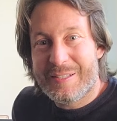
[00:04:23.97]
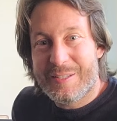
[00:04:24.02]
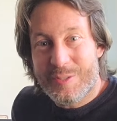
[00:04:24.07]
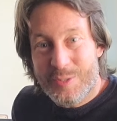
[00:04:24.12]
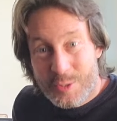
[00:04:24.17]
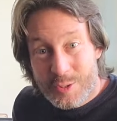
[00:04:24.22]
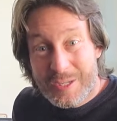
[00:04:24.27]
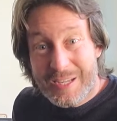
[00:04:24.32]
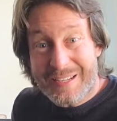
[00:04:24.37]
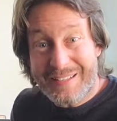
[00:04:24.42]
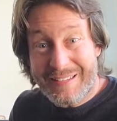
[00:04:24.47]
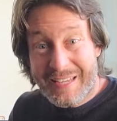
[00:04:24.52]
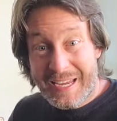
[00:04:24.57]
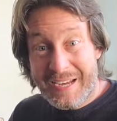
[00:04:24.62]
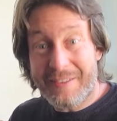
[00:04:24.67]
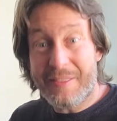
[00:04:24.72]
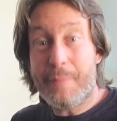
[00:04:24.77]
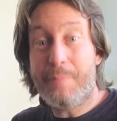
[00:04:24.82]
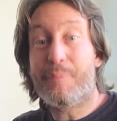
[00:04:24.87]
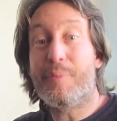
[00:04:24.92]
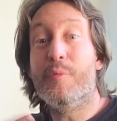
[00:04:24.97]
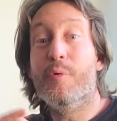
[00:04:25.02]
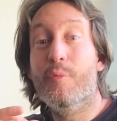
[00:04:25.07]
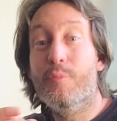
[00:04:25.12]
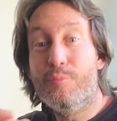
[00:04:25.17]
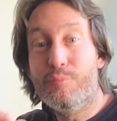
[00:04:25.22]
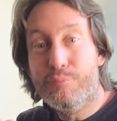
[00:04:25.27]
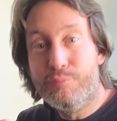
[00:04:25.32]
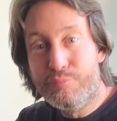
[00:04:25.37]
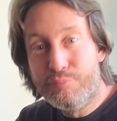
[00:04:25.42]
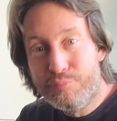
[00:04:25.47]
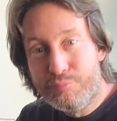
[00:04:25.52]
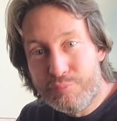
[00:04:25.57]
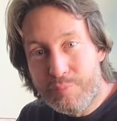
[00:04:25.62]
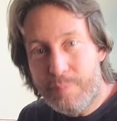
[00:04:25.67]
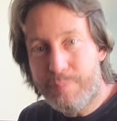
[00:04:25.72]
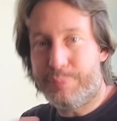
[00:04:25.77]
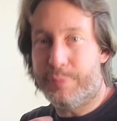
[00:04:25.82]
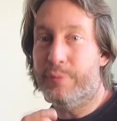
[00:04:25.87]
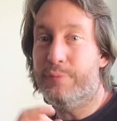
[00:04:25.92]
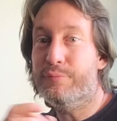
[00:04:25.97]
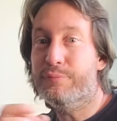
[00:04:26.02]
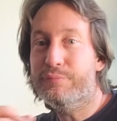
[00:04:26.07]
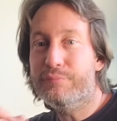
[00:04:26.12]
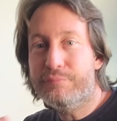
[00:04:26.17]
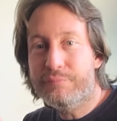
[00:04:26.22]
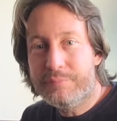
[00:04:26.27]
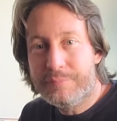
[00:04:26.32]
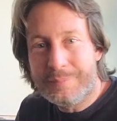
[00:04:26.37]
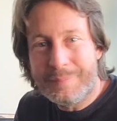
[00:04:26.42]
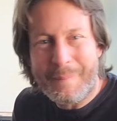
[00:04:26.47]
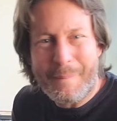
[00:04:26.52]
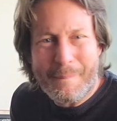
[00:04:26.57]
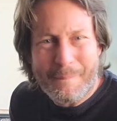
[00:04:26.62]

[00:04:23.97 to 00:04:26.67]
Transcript: You can hear the boom, boom.